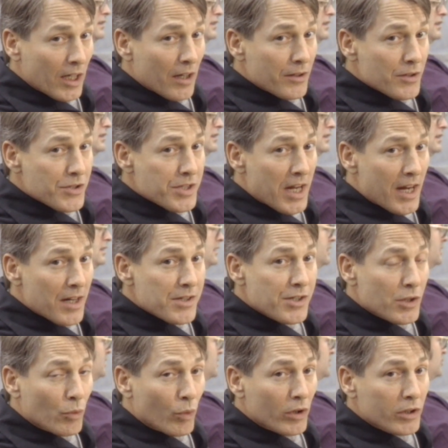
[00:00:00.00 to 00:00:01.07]
understands
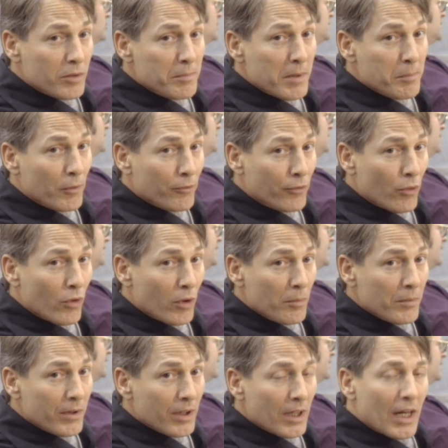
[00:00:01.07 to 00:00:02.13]
the work to be
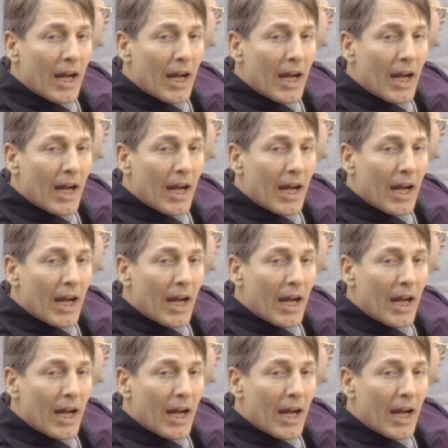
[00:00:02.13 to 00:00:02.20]
performed